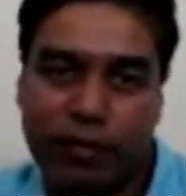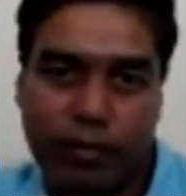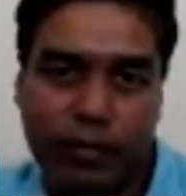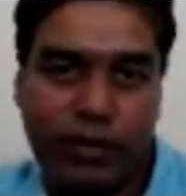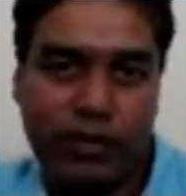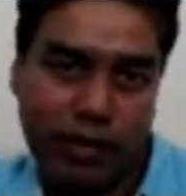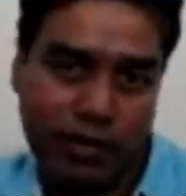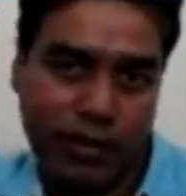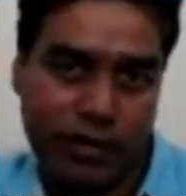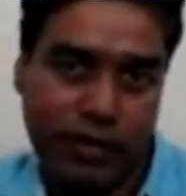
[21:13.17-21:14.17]
So
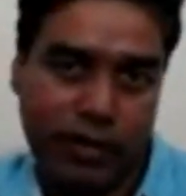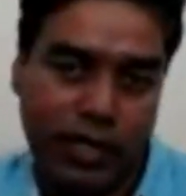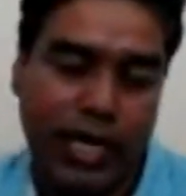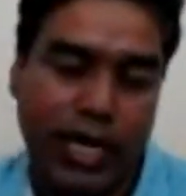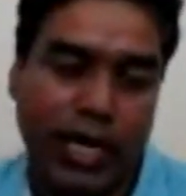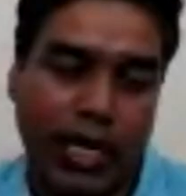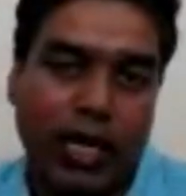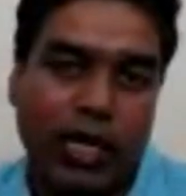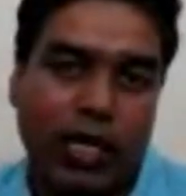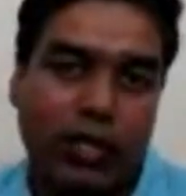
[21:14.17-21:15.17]
those kind of
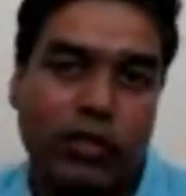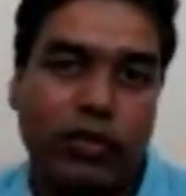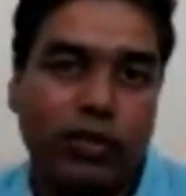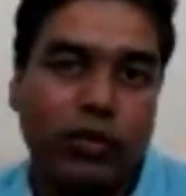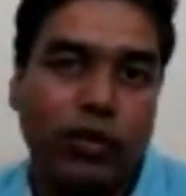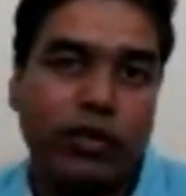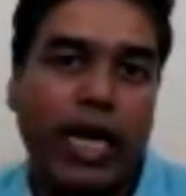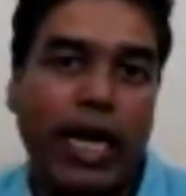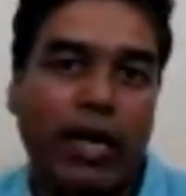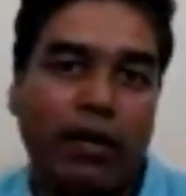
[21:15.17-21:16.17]
defects which
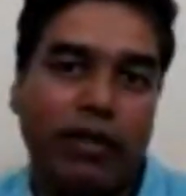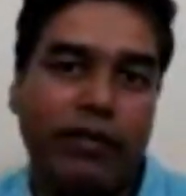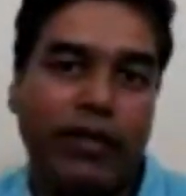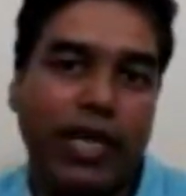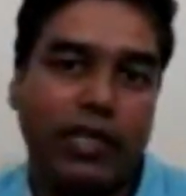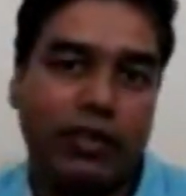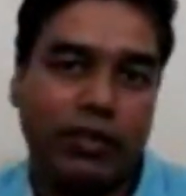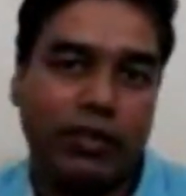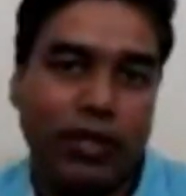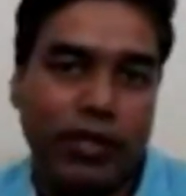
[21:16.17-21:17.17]
lie within this kind
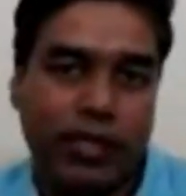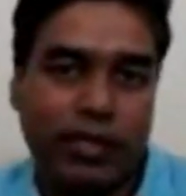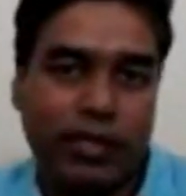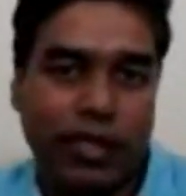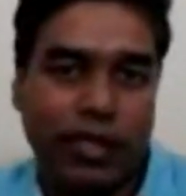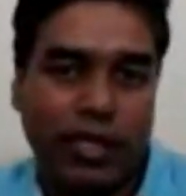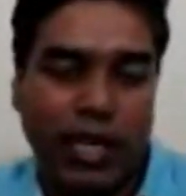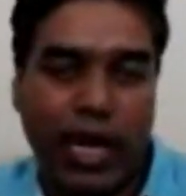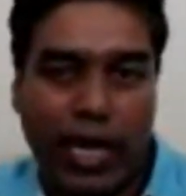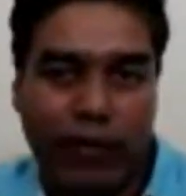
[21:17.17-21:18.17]
of depth,
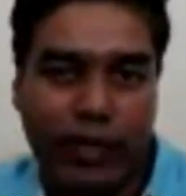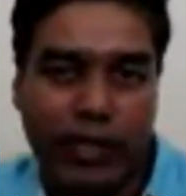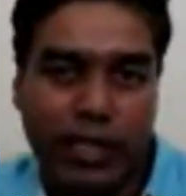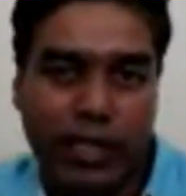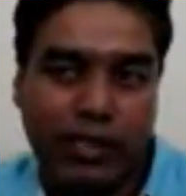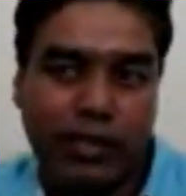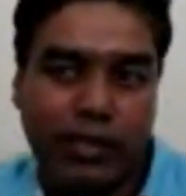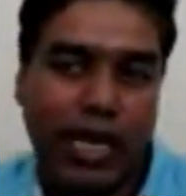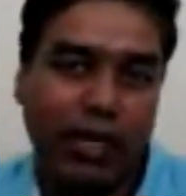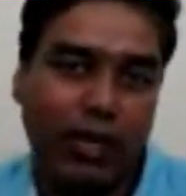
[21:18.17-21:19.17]
they can be
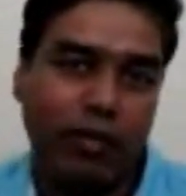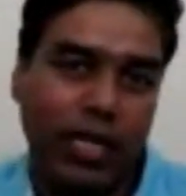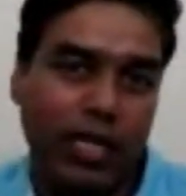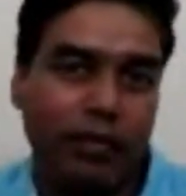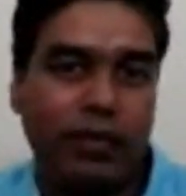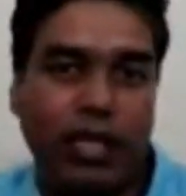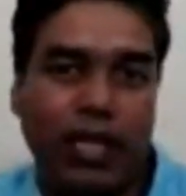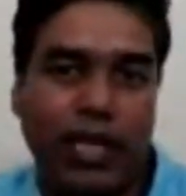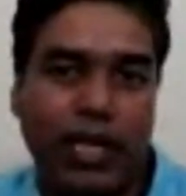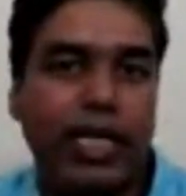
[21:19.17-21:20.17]
categorized as
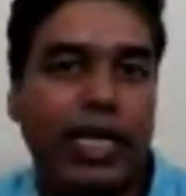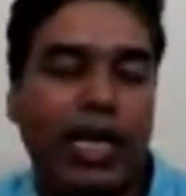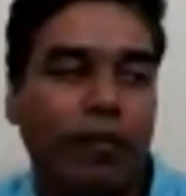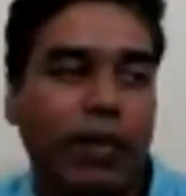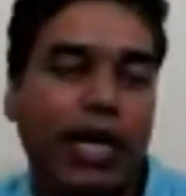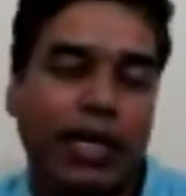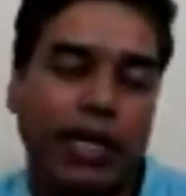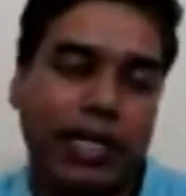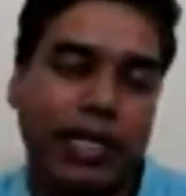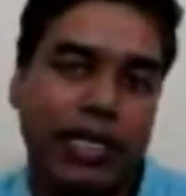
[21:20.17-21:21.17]
subsurface.
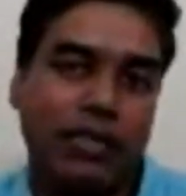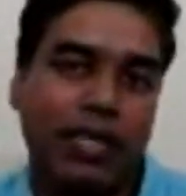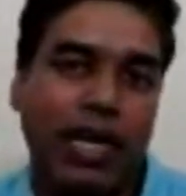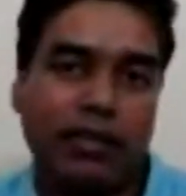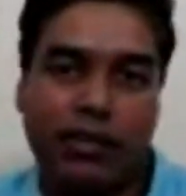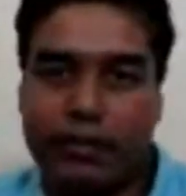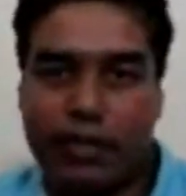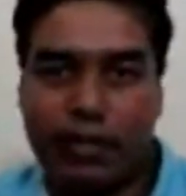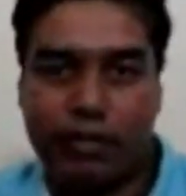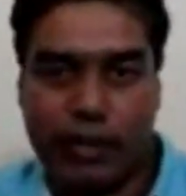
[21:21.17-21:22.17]
And
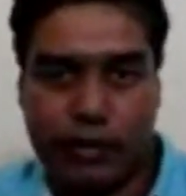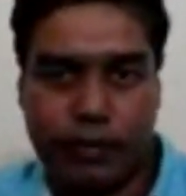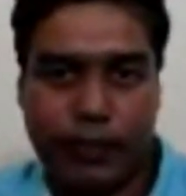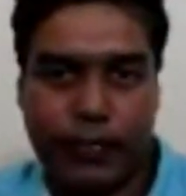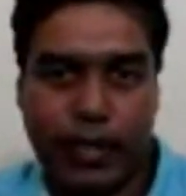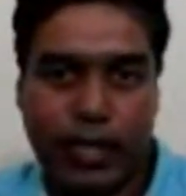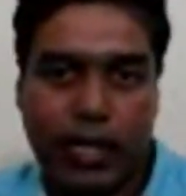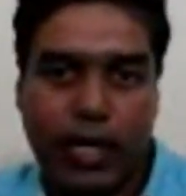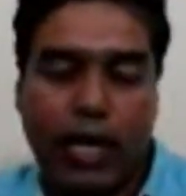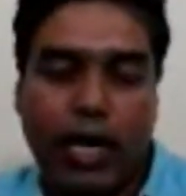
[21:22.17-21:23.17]
then you
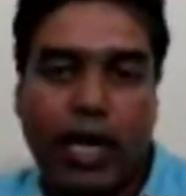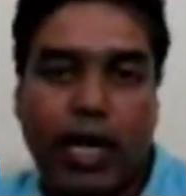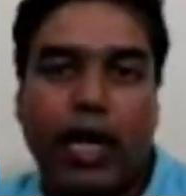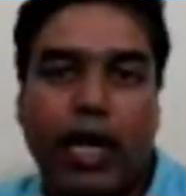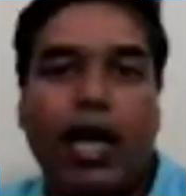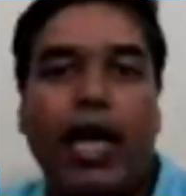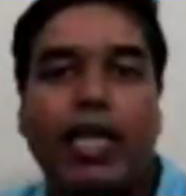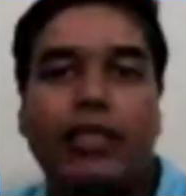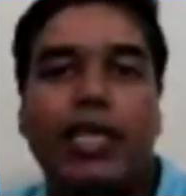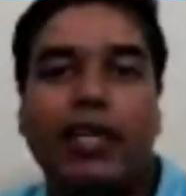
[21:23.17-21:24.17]
have bulk
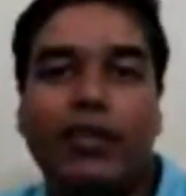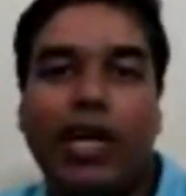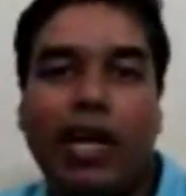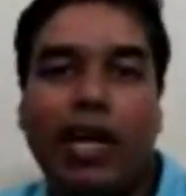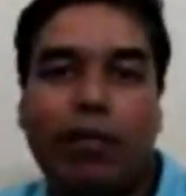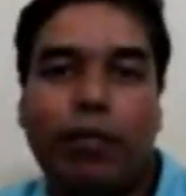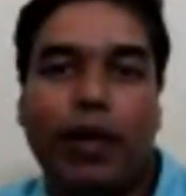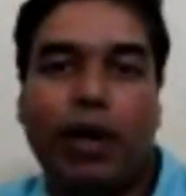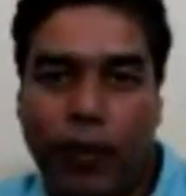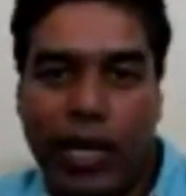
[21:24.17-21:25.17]
defects or volume
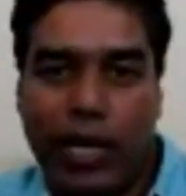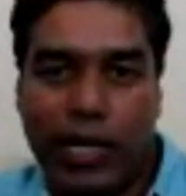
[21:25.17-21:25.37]
defects.